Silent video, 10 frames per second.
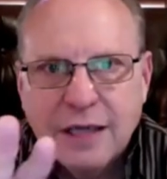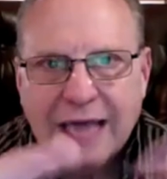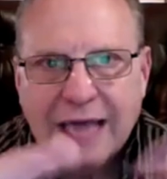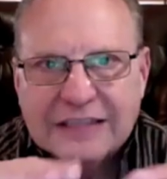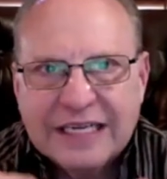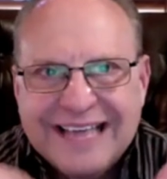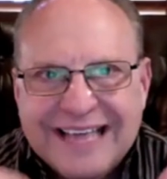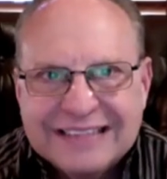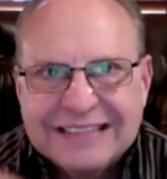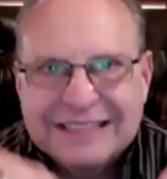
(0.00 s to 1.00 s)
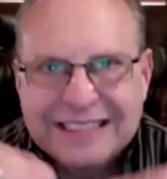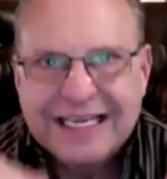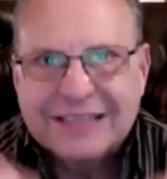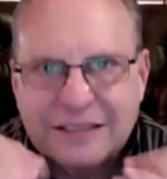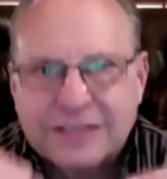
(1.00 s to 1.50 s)
I said dozens and
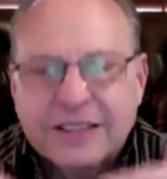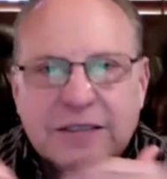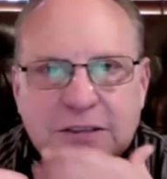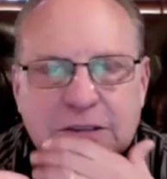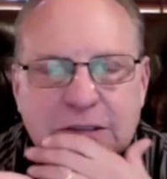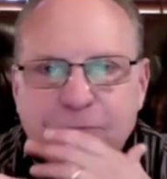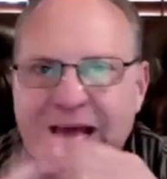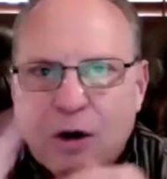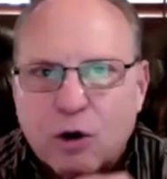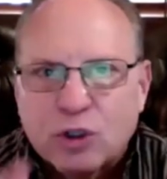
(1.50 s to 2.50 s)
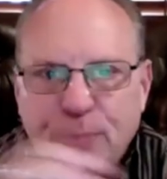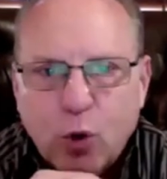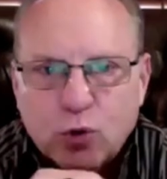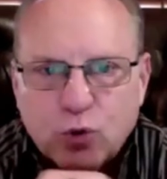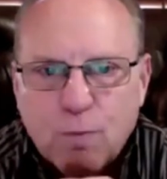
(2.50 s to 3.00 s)
dozens and dozens at our
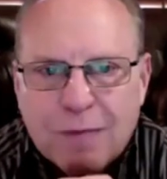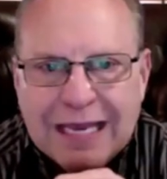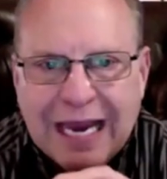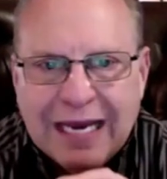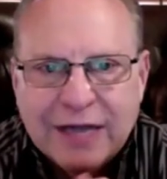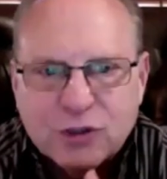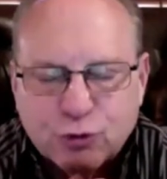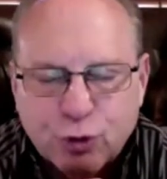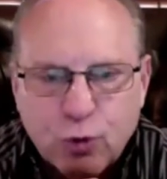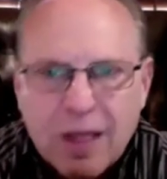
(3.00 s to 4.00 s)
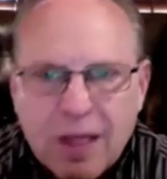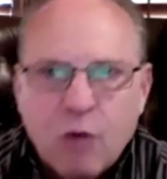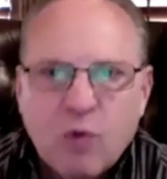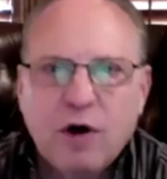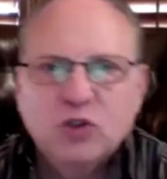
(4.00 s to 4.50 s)
disposal. And that is true. We've
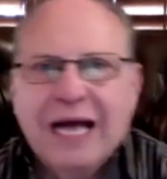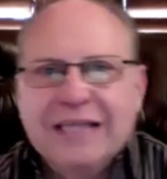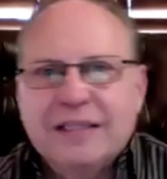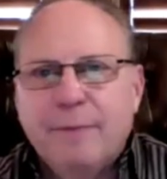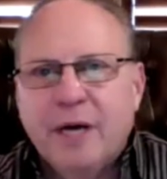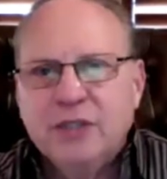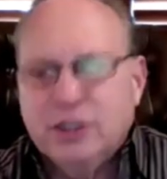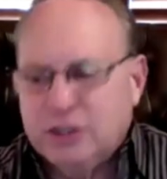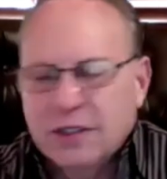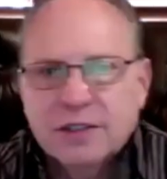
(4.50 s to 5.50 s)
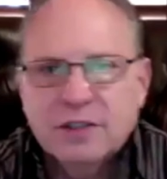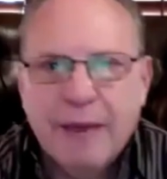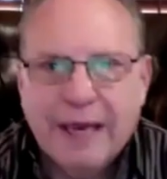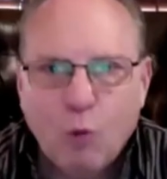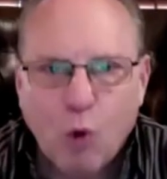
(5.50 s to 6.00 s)
also got the budgets to
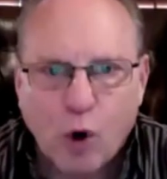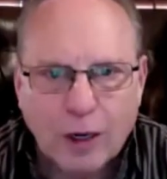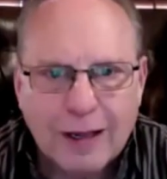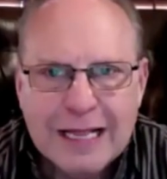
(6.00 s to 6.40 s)
make it work.